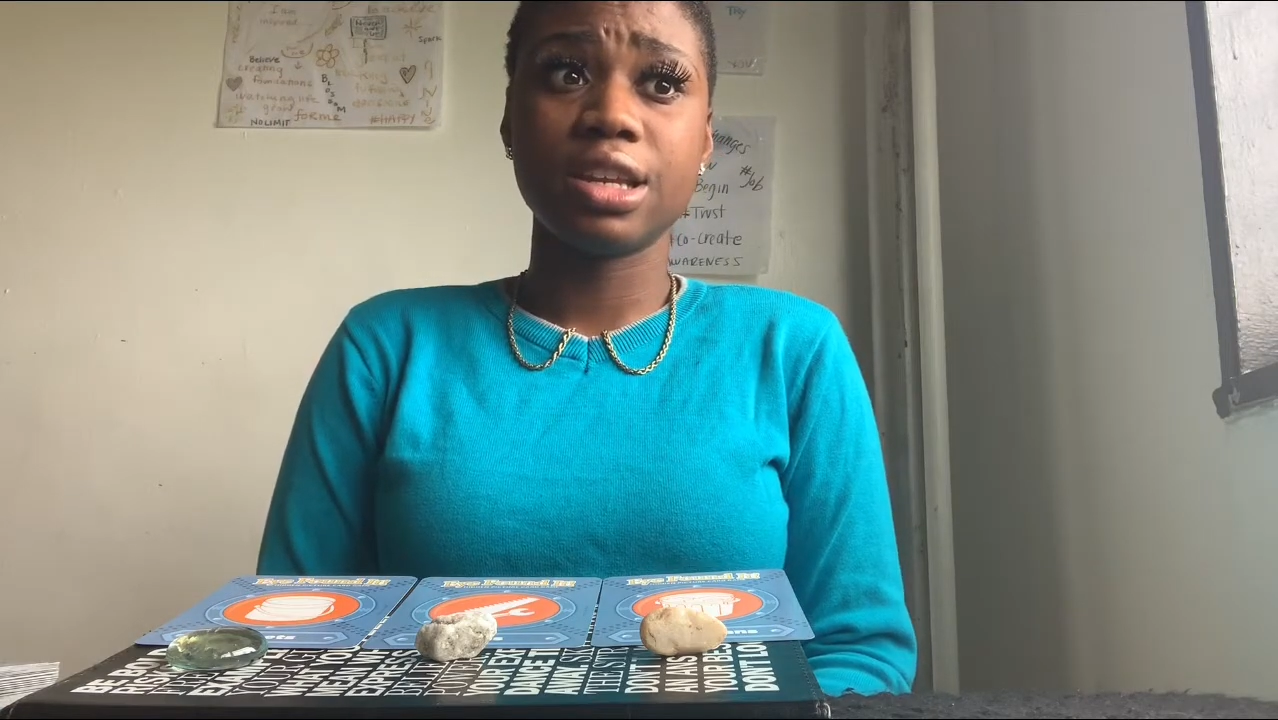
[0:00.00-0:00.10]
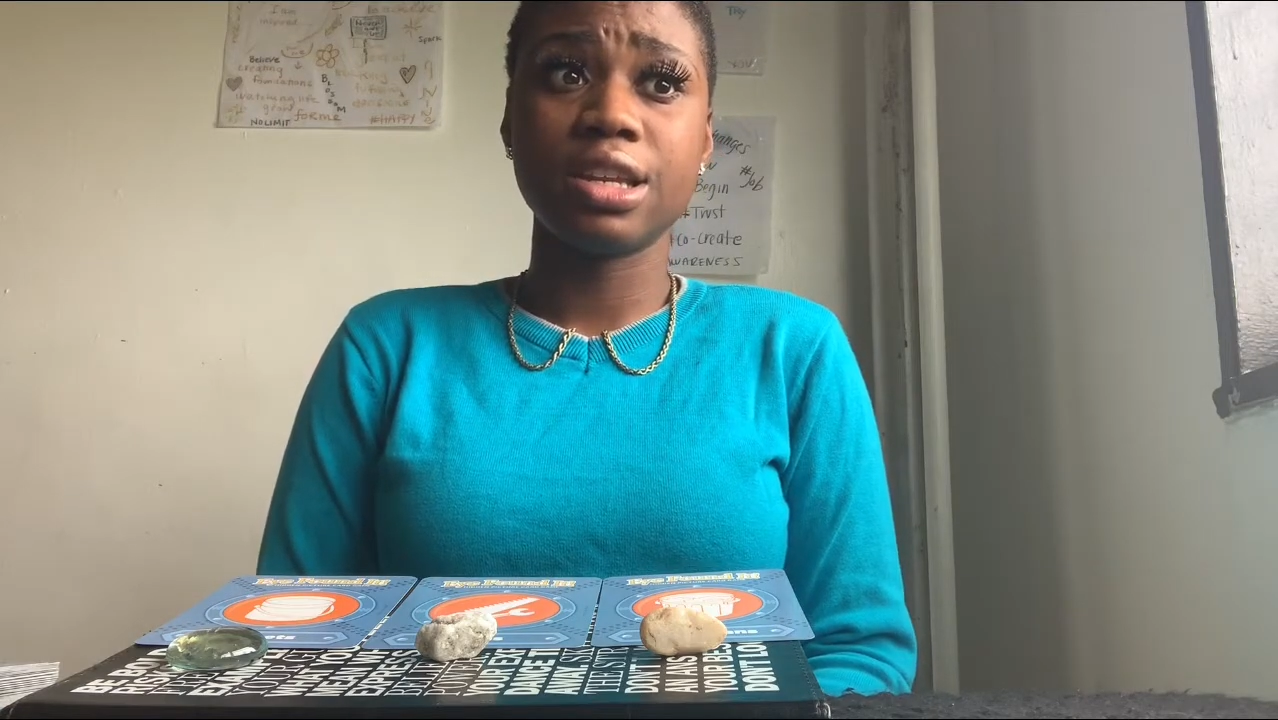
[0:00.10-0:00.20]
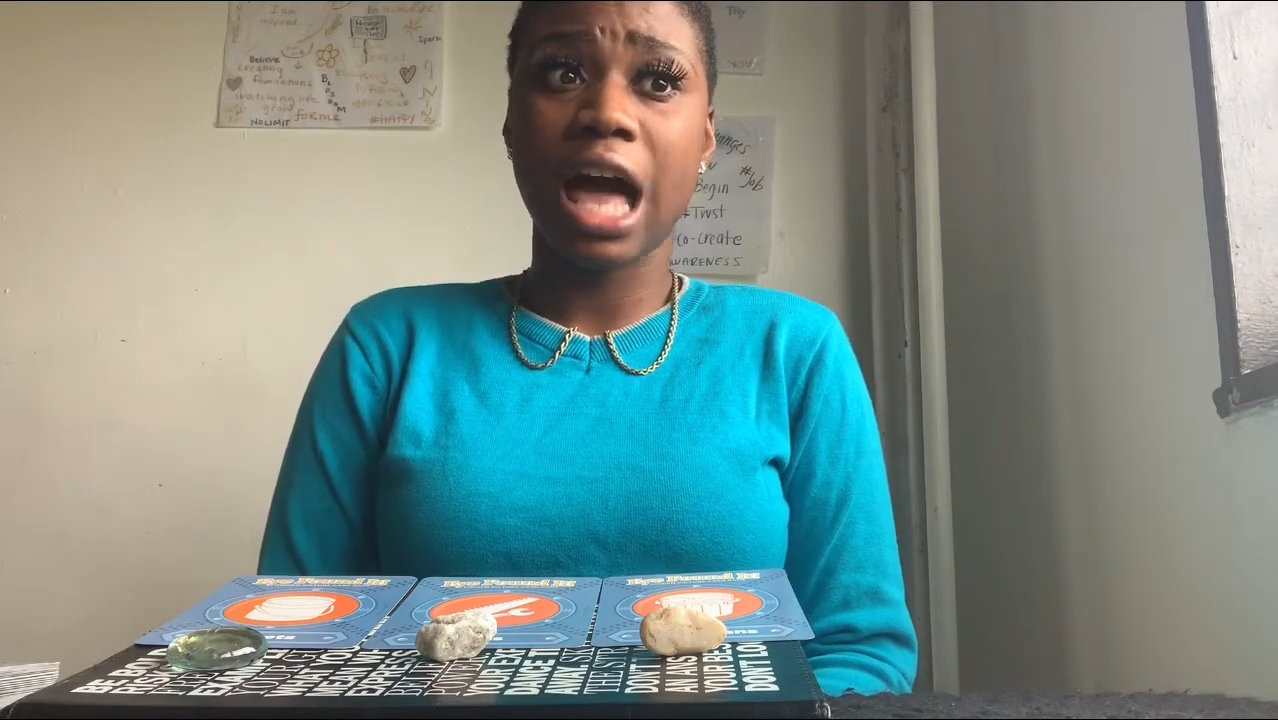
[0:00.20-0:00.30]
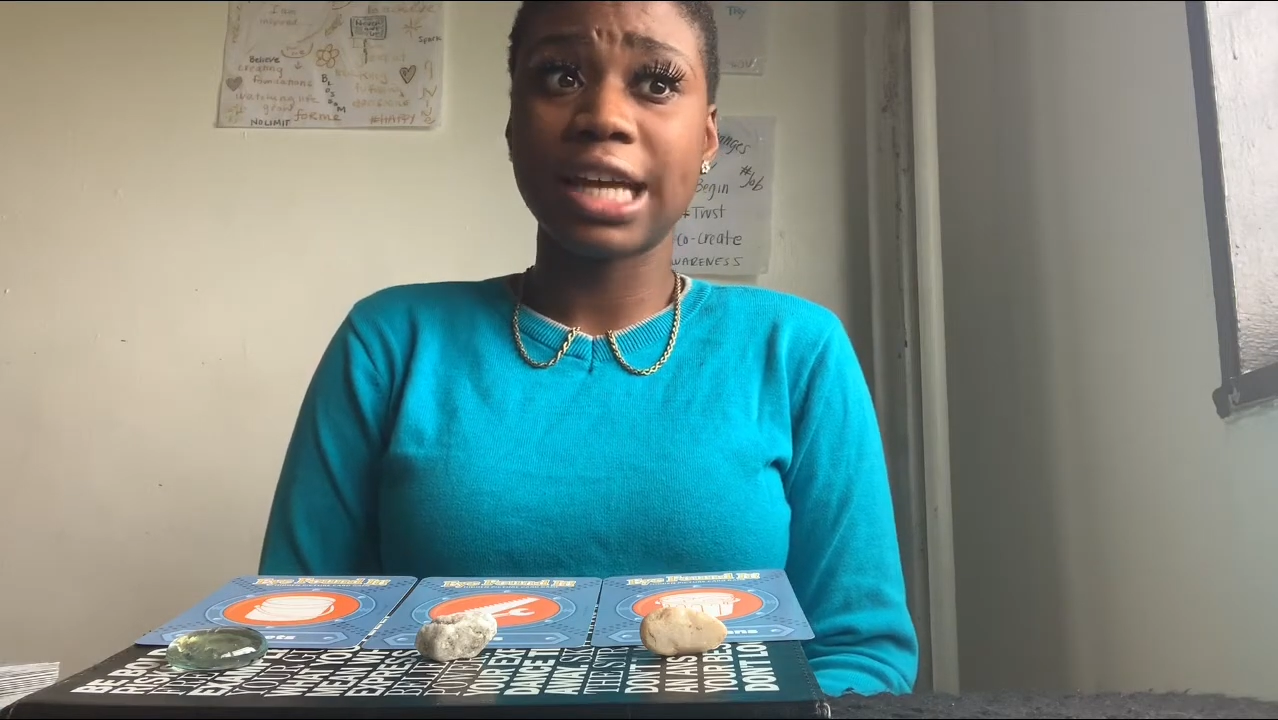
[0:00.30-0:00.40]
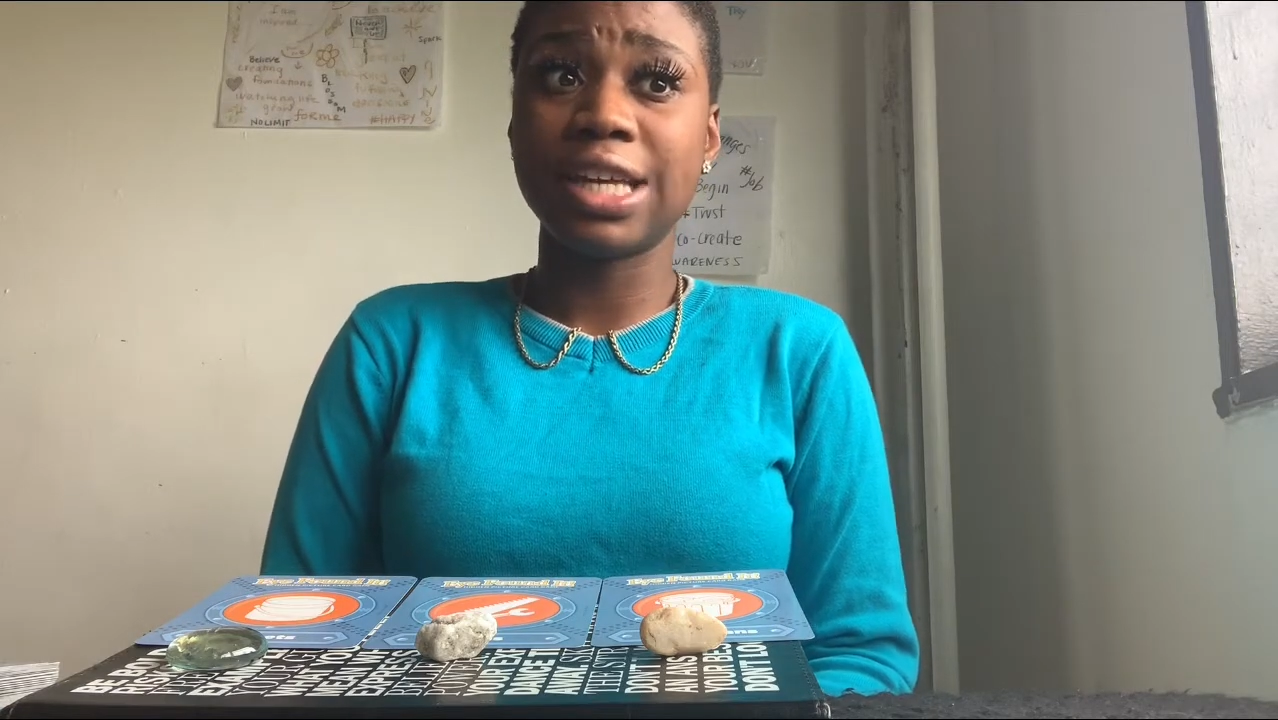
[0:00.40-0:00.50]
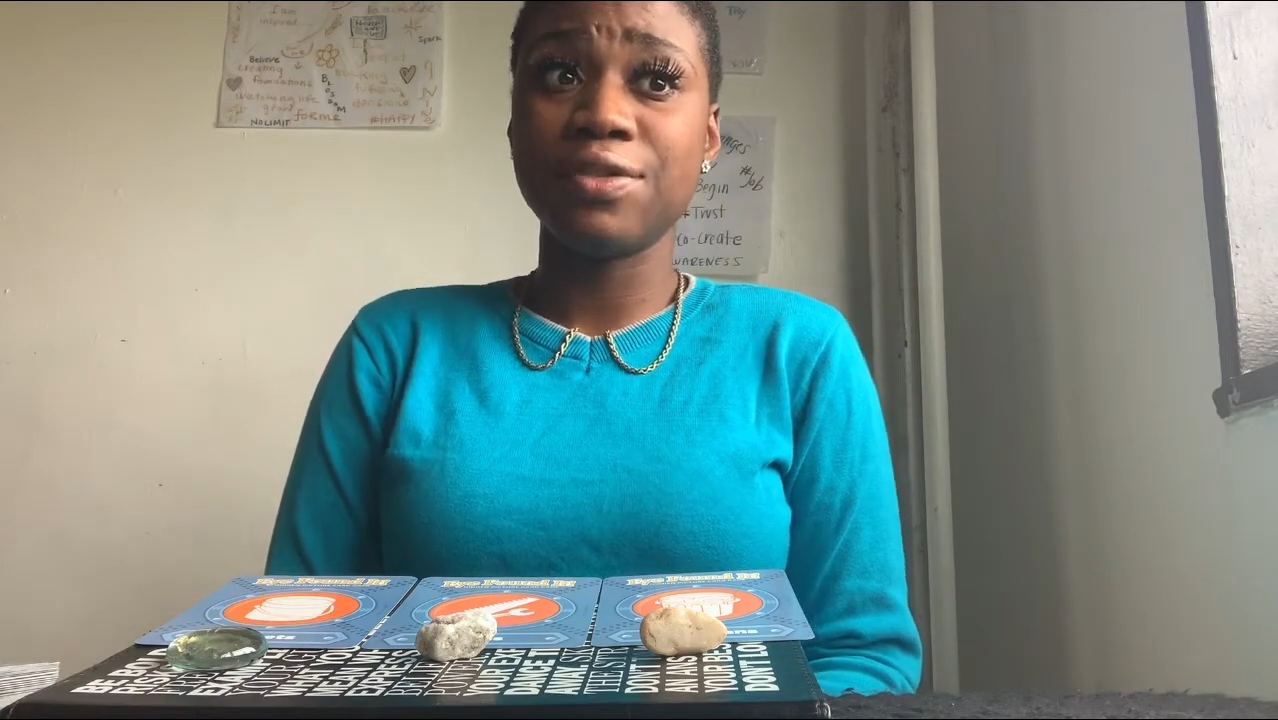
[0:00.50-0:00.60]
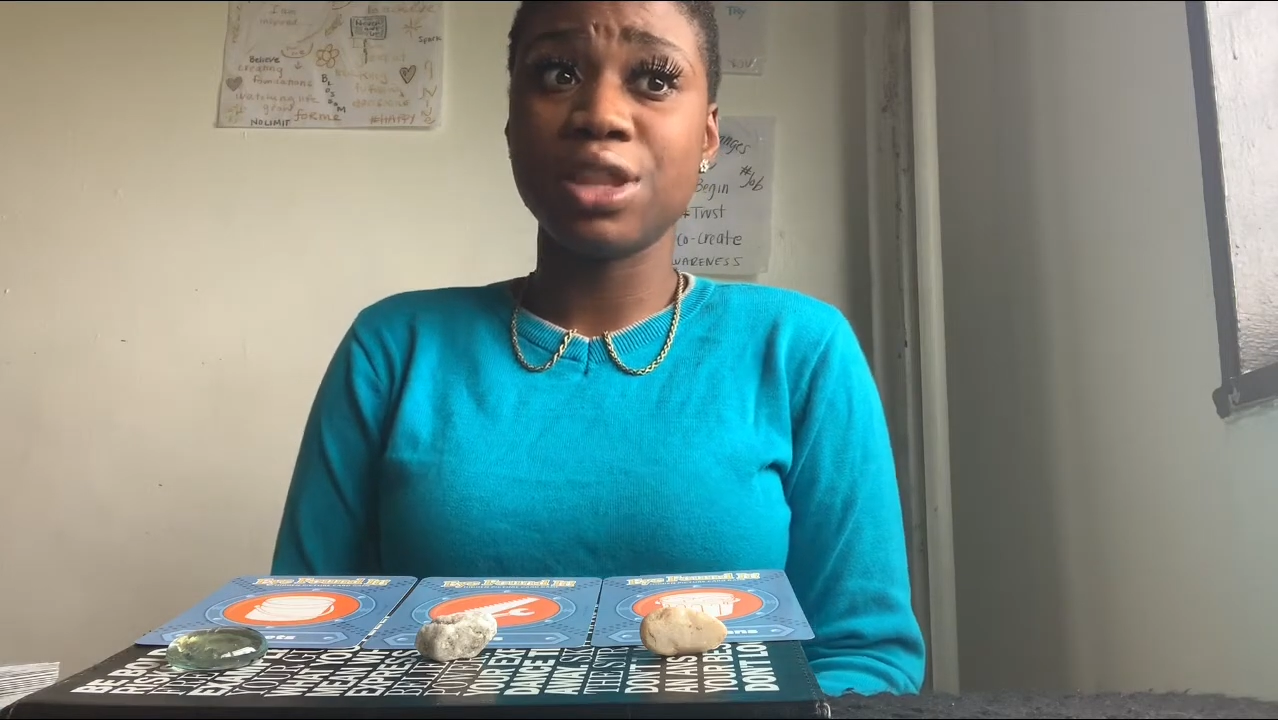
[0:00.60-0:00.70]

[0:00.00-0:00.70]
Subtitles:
not giving